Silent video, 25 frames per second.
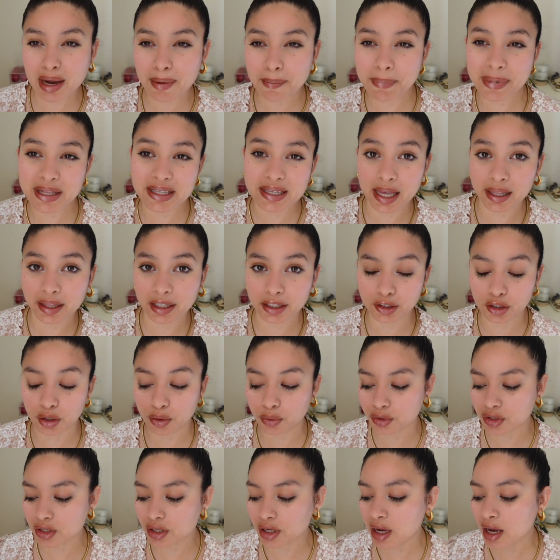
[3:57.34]
metallic
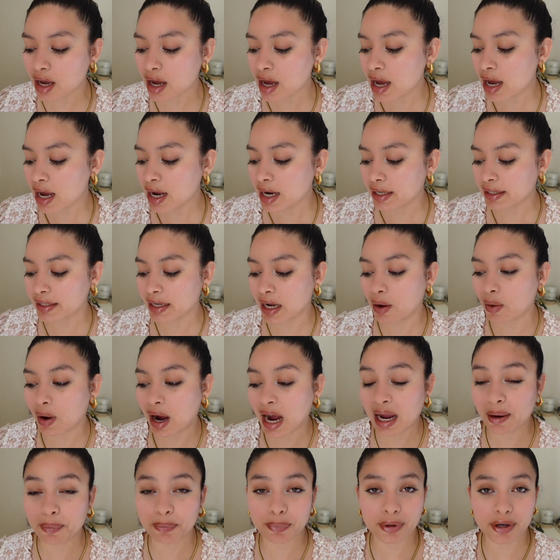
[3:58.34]
notes. Now,
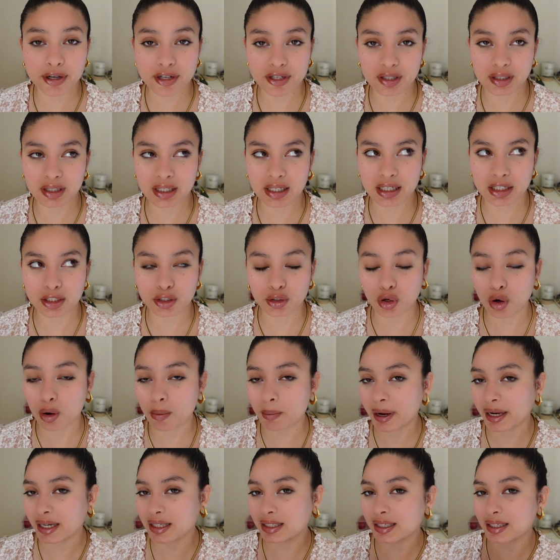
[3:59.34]
I personally don't
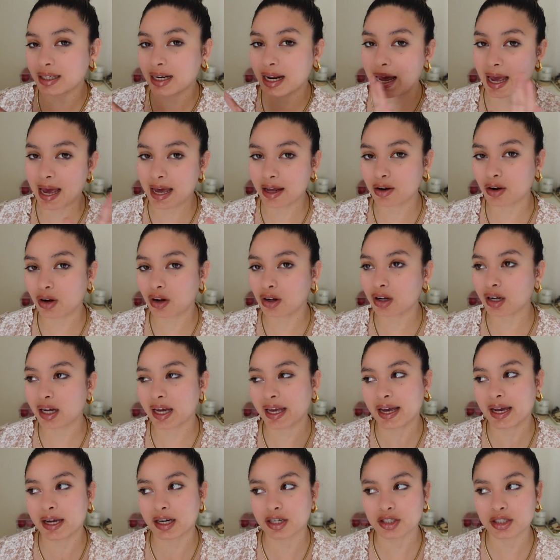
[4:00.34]
mind it at all. I
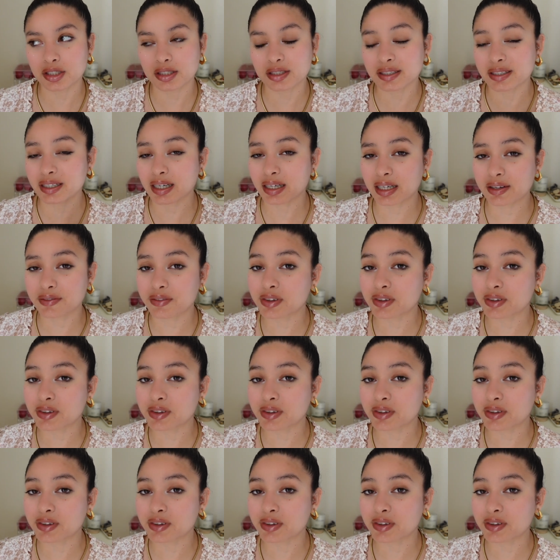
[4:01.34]
actually didn't